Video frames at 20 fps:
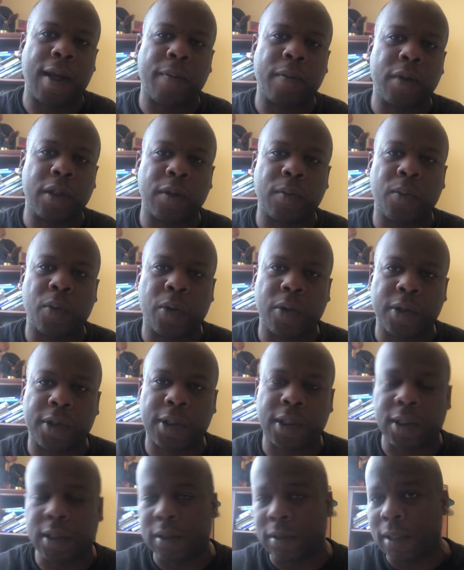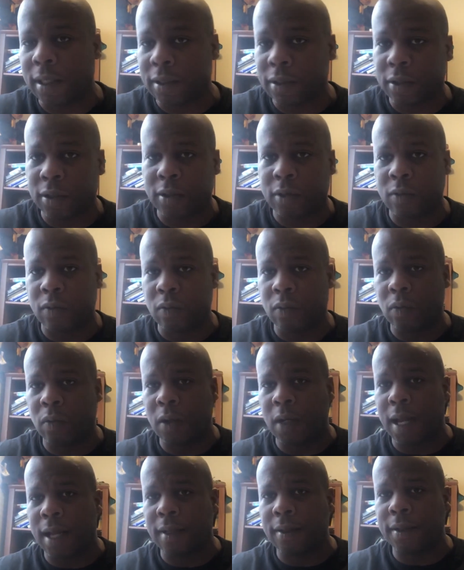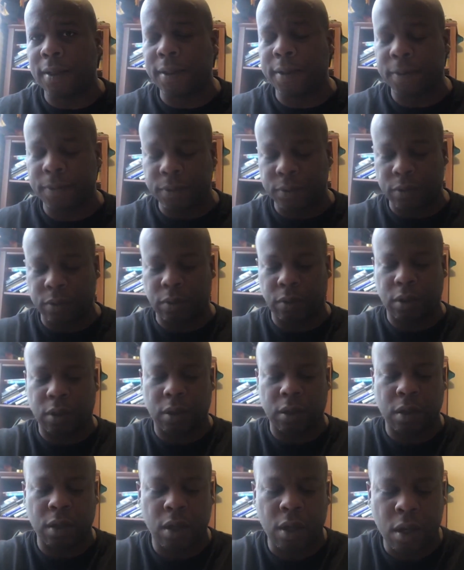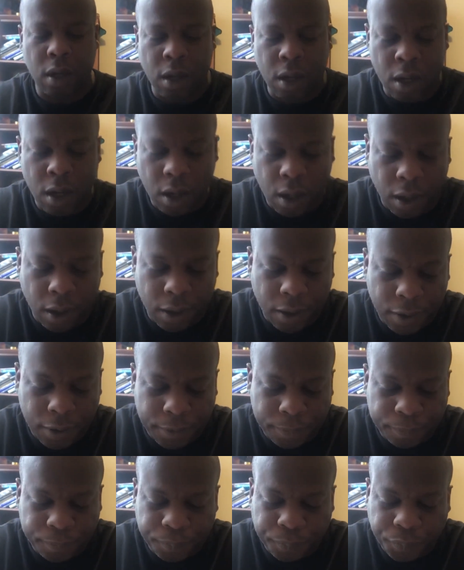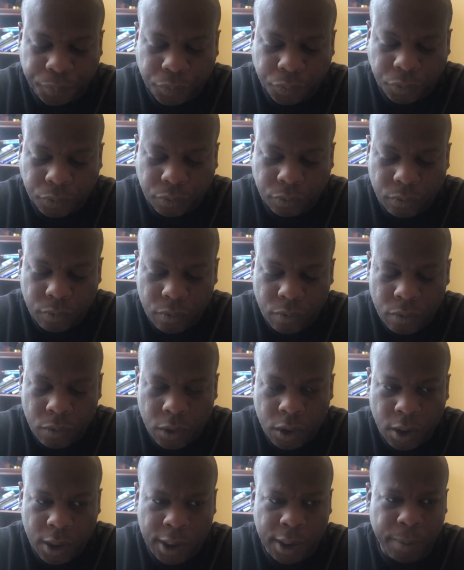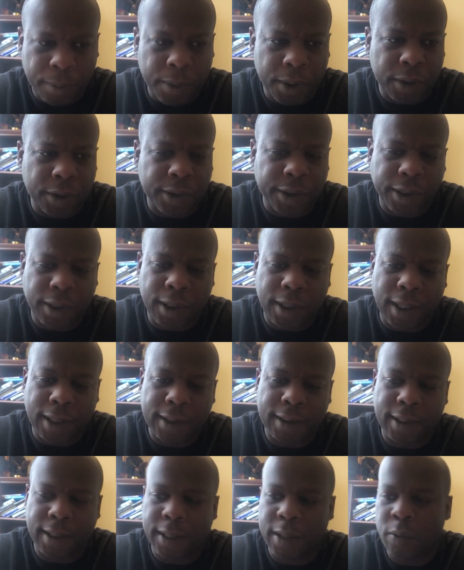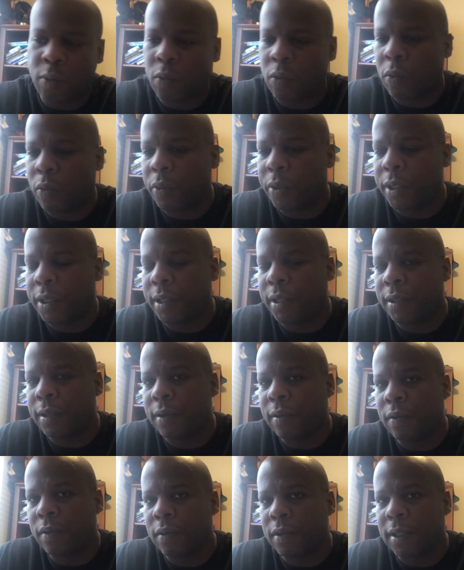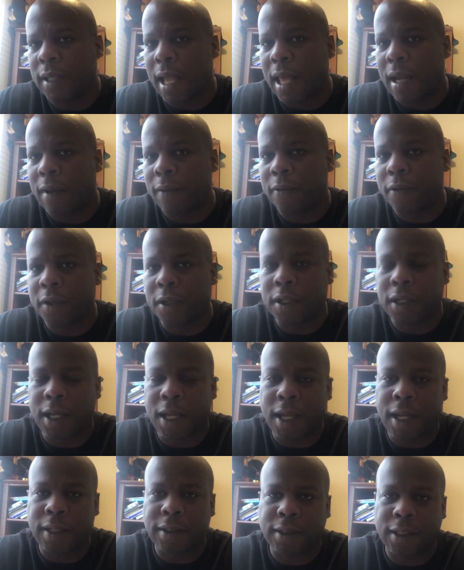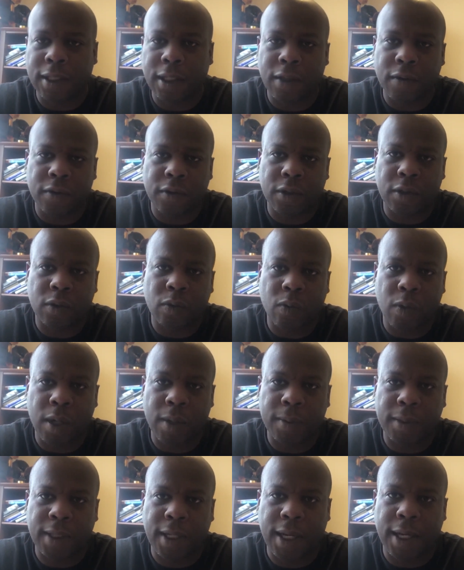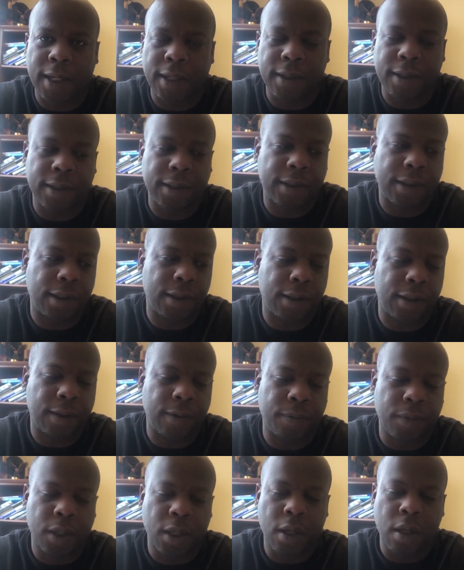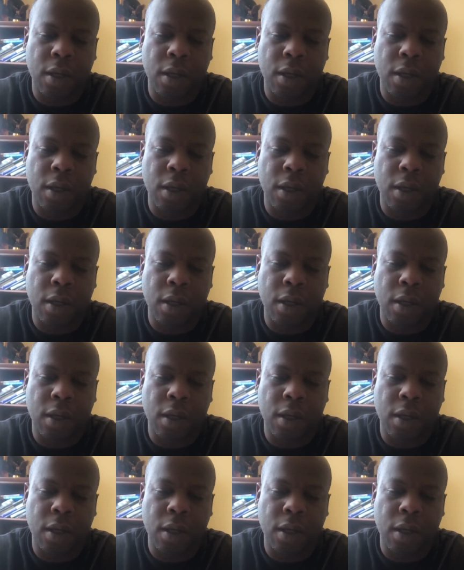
that much more sense. That's just what I did, okay? Um, in the military, like I say, when we sign up for the class, they give us this website. It's uh,